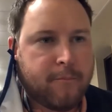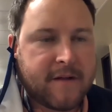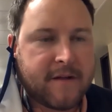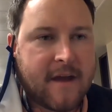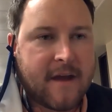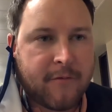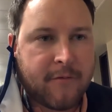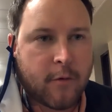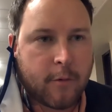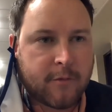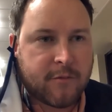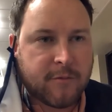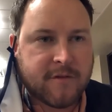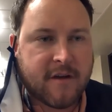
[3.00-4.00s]
big time
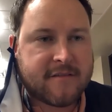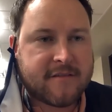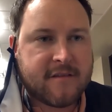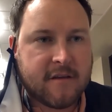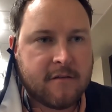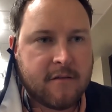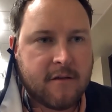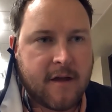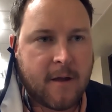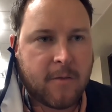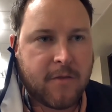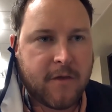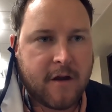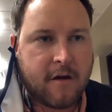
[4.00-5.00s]
performance from Dustin
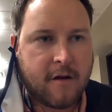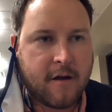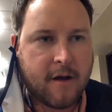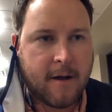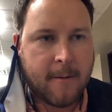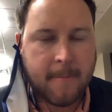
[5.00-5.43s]
out there.